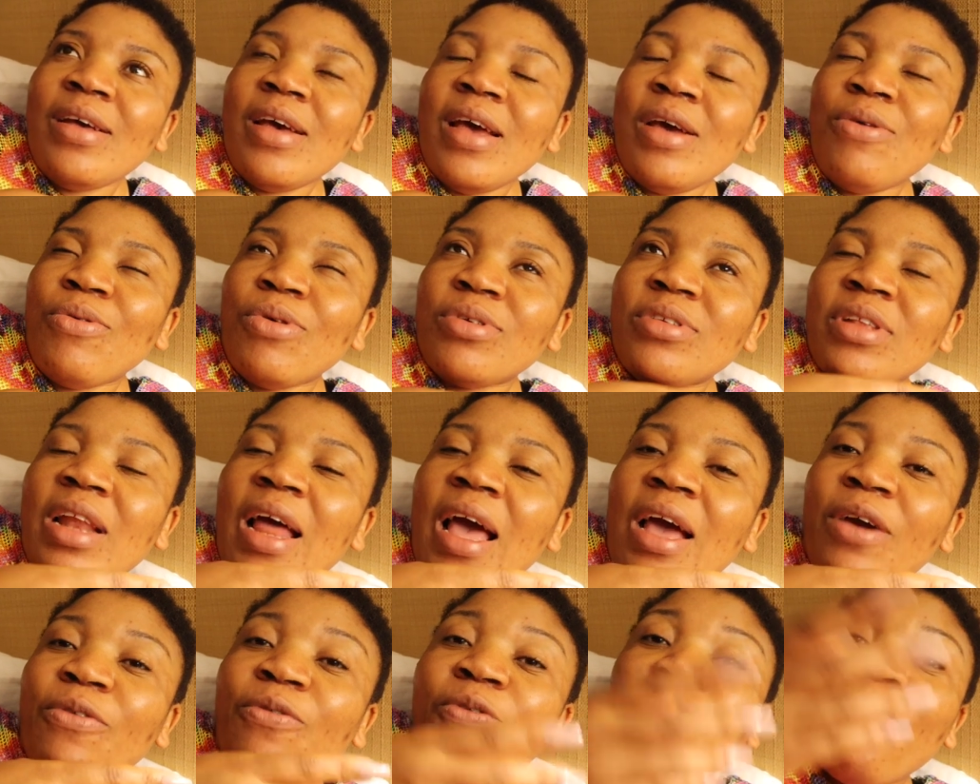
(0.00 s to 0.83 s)
It was
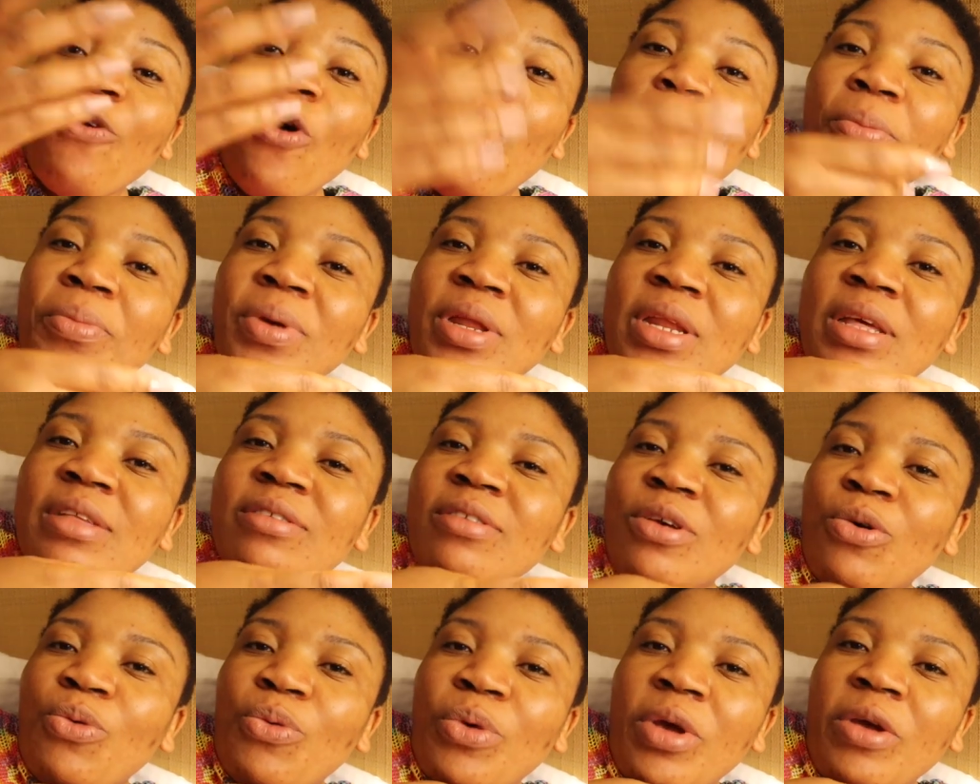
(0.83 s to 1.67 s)
like four
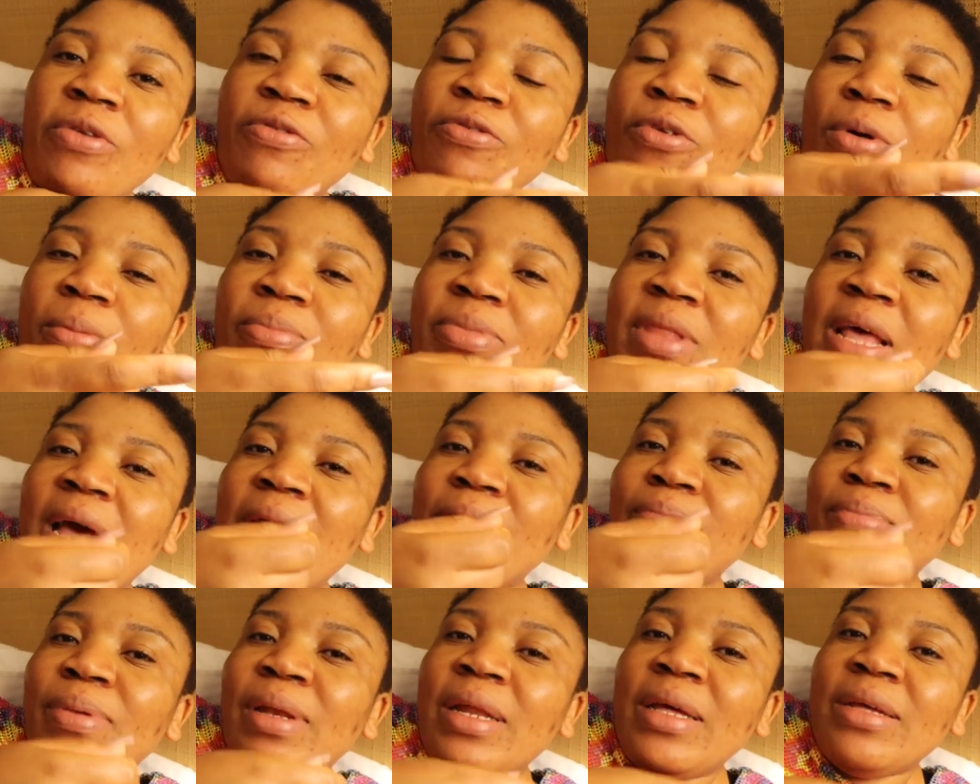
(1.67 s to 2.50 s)
minutes away from
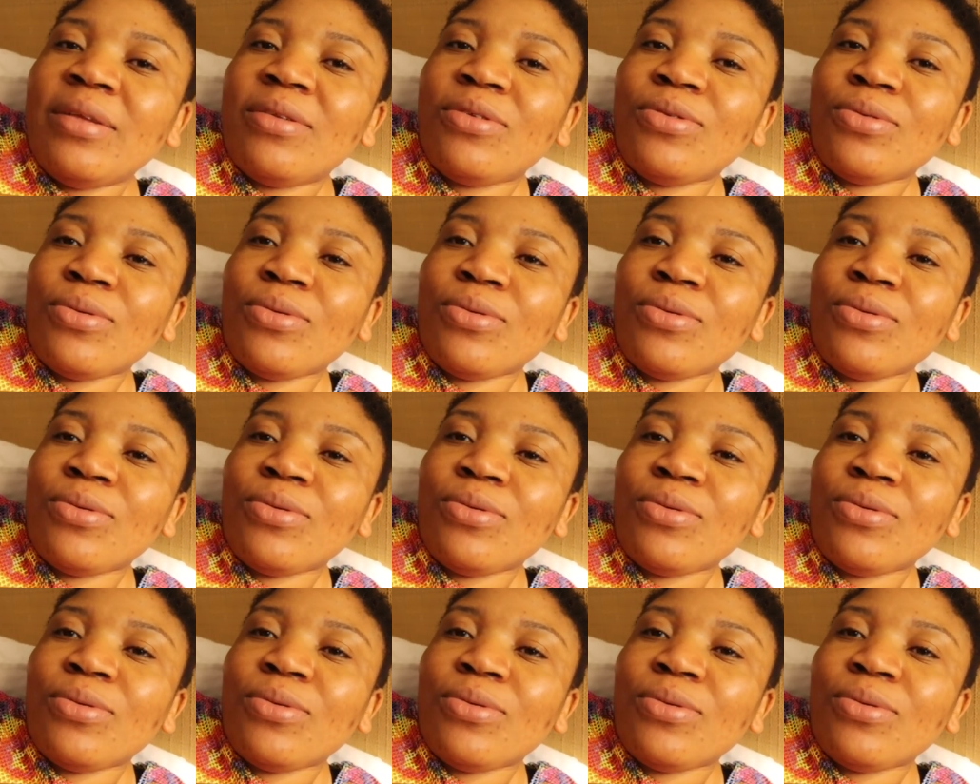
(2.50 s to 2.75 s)
that place.